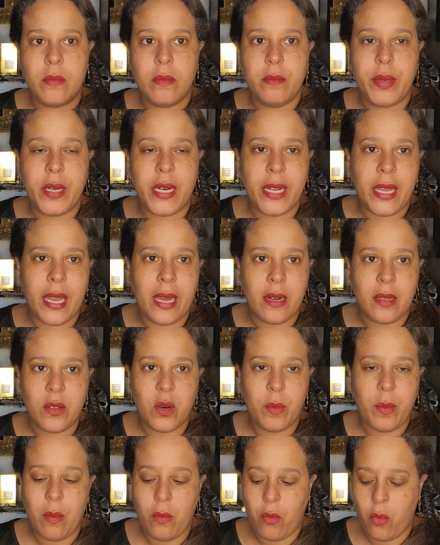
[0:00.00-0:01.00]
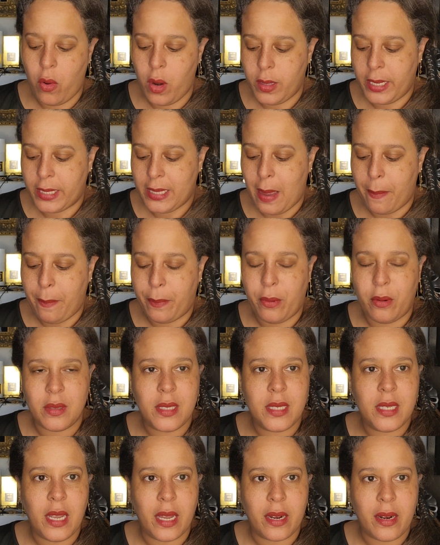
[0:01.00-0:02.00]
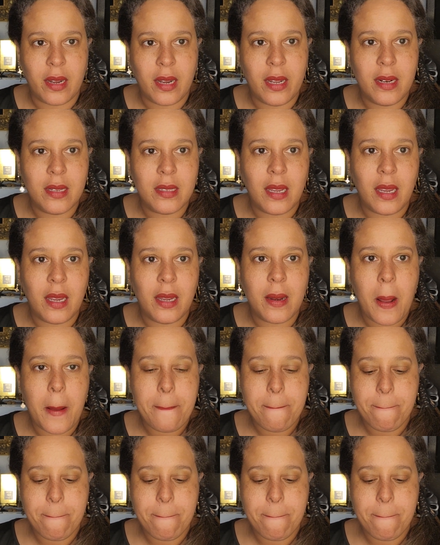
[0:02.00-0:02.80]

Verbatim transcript: but again, a little bit more on like that burnt sienna kind of side.